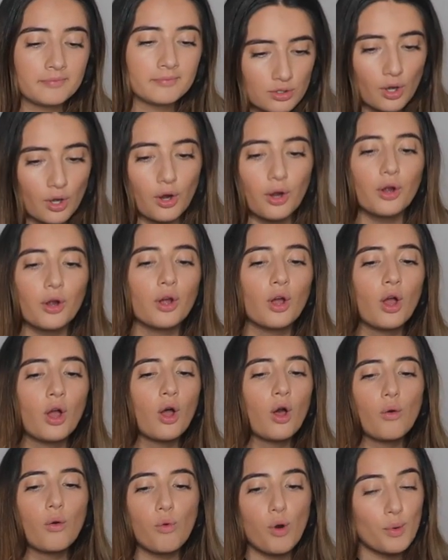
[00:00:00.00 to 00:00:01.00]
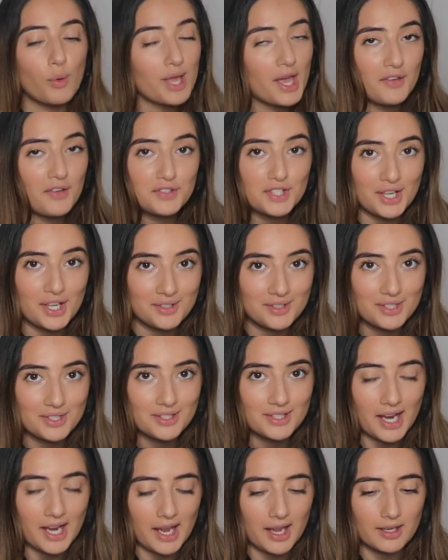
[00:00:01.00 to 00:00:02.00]
So what we have to
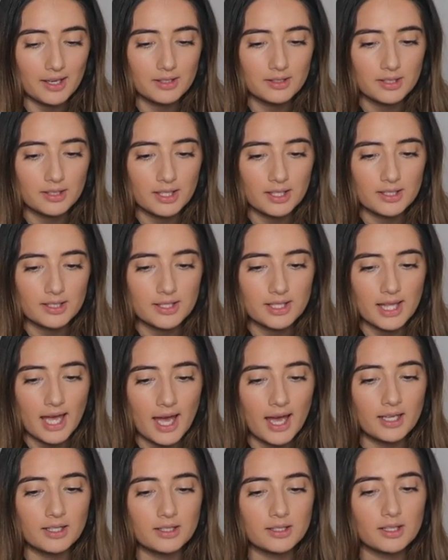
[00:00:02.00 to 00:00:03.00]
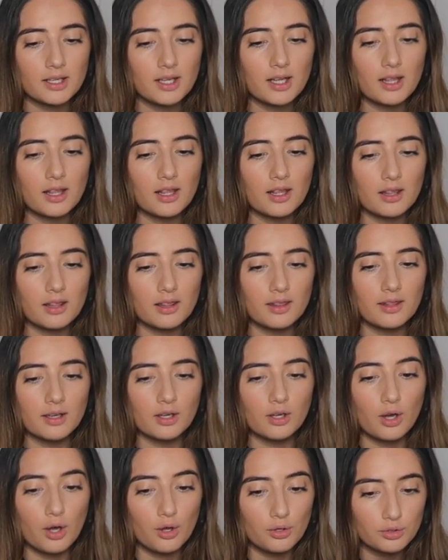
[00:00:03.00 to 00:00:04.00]
understand is that
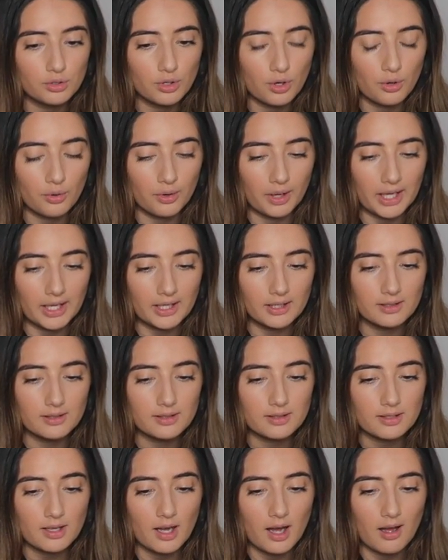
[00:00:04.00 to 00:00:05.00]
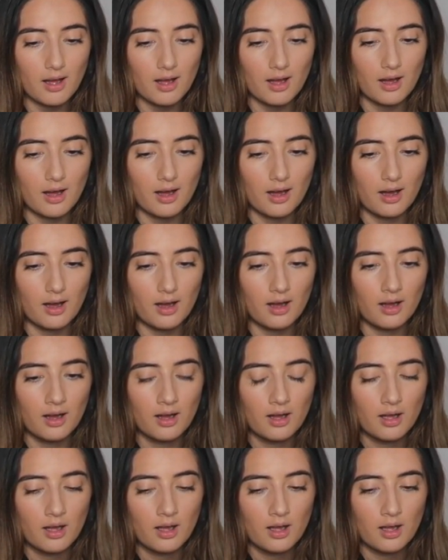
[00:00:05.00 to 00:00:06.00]
the gold coins are
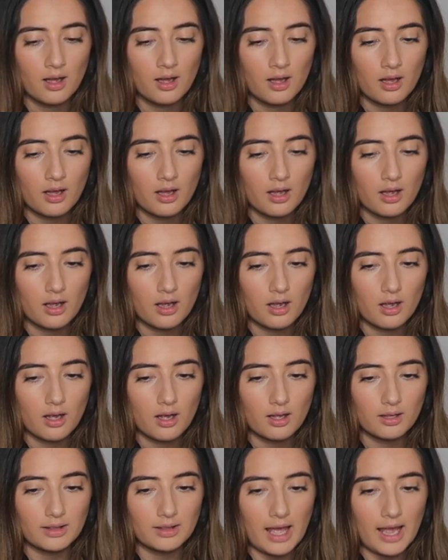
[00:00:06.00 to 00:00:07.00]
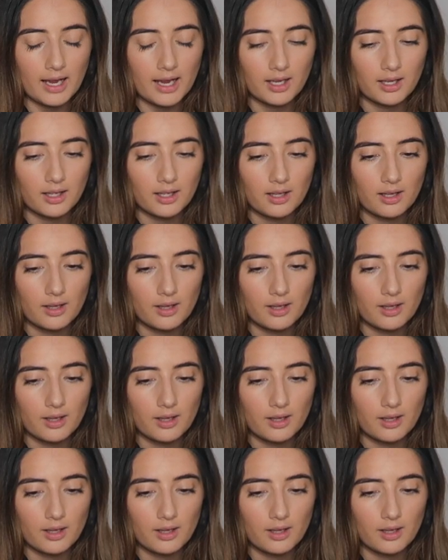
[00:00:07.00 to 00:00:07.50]
like